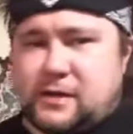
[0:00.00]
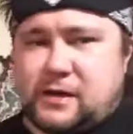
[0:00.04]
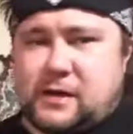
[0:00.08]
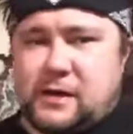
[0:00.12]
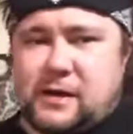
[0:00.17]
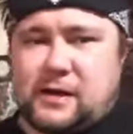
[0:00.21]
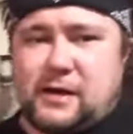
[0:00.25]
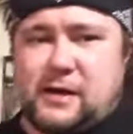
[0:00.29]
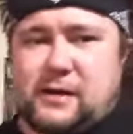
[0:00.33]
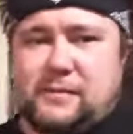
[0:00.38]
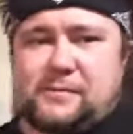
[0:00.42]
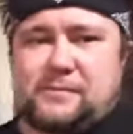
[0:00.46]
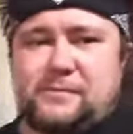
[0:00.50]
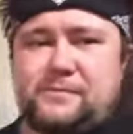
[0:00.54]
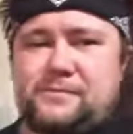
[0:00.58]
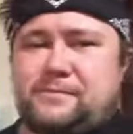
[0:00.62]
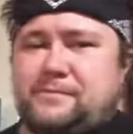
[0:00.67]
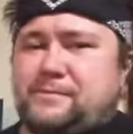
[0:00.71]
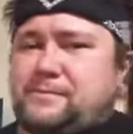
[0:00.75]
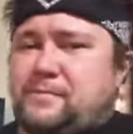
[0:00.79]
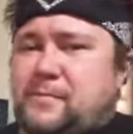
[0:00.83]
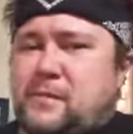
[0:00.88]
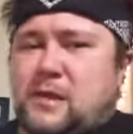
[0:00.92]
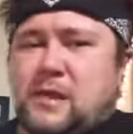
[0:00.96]
I
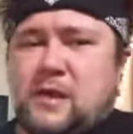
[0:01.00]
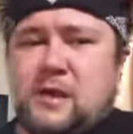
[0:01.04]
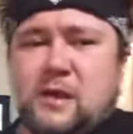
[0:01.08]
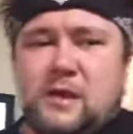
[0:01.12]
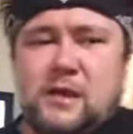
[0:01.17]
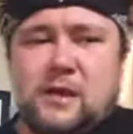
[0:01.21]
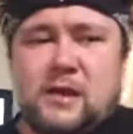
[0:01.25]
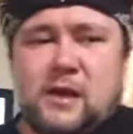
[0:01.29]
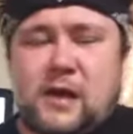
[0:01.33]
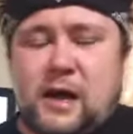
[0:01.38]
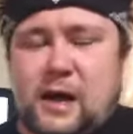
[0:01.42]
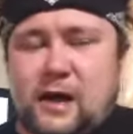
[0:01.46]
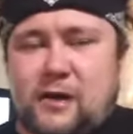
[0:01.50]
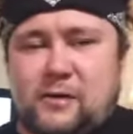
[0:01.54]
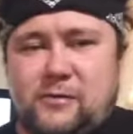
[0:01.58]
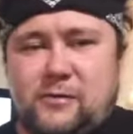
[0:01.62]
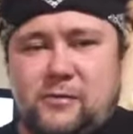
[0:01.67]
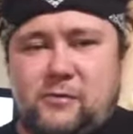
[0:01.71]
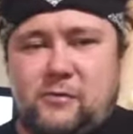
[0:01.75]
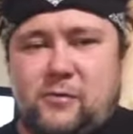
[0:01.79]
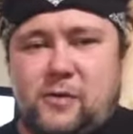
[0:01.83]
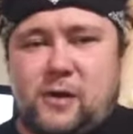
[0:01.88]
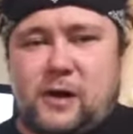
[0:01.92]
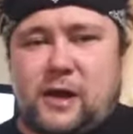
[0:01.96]
don't know
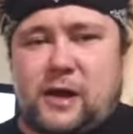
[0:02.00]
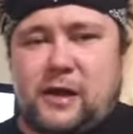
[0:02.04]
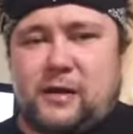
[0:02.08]
why.